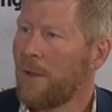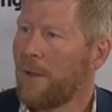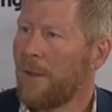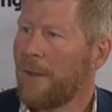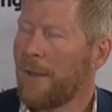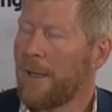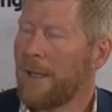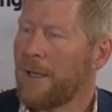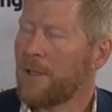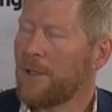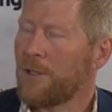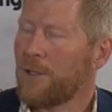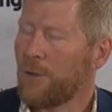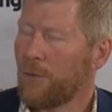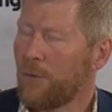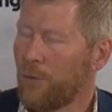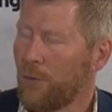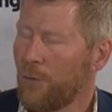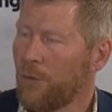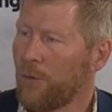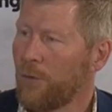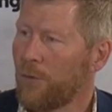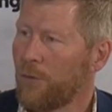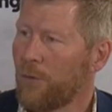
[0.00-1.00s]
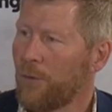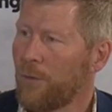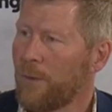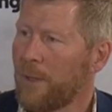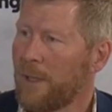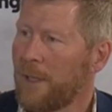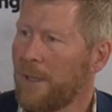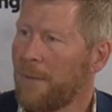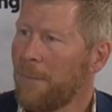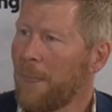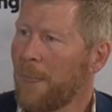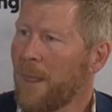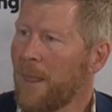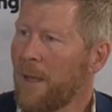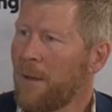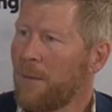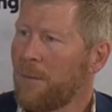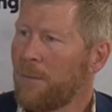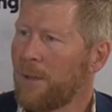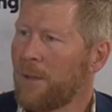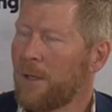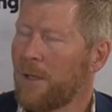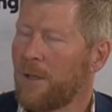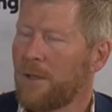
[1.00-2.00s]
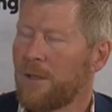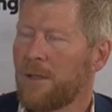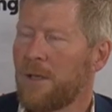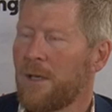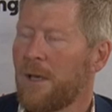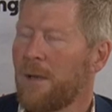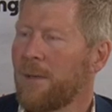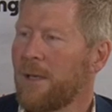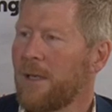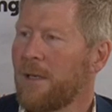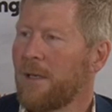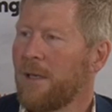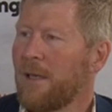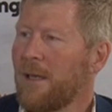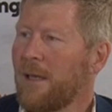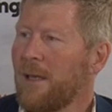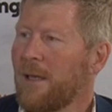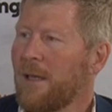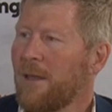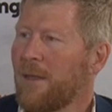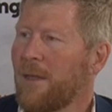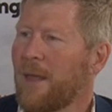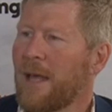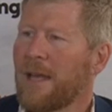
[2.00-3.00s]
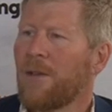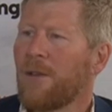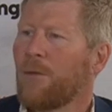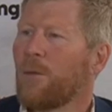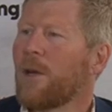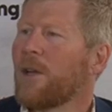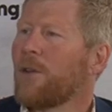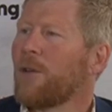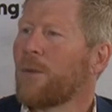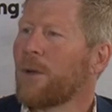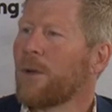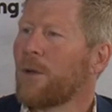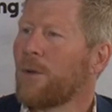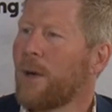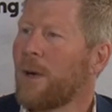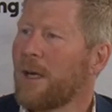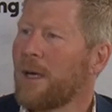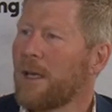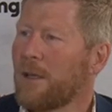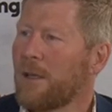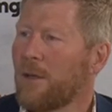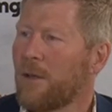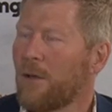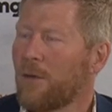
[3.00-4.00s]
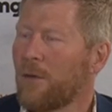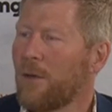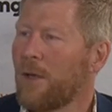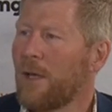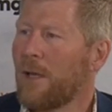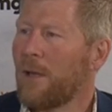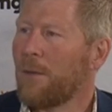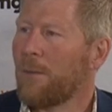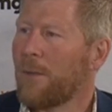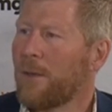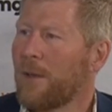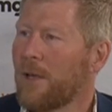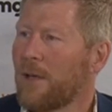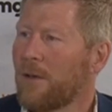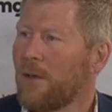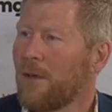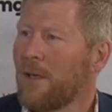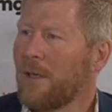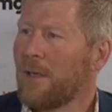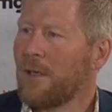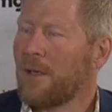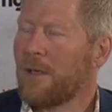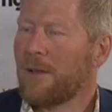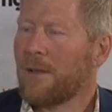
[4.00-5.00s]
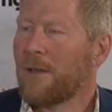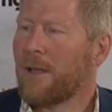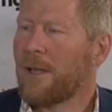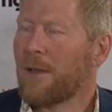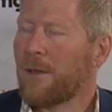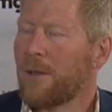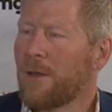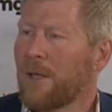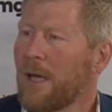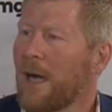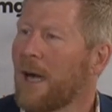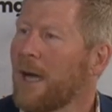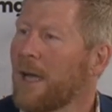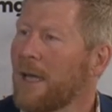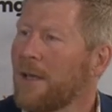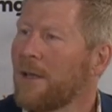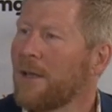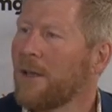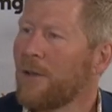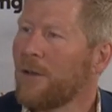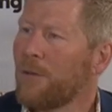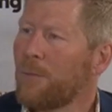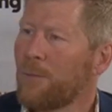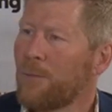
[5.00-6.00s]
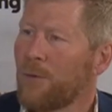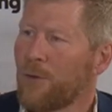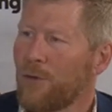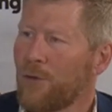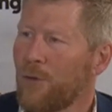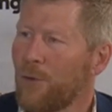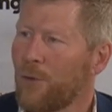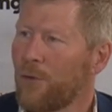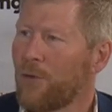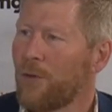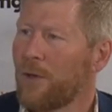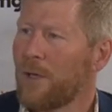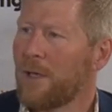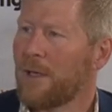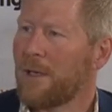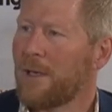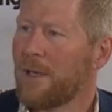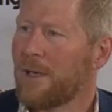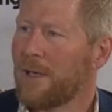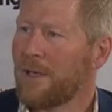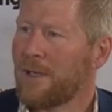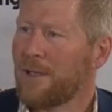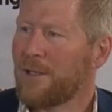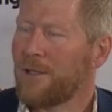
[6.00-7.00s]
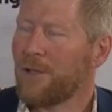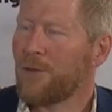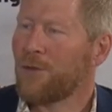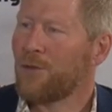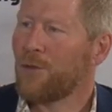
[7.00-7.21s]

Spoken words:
in a CO2 neutral way. Because I mean, that is what is required. It doesn't help that the iron is produced in a CO2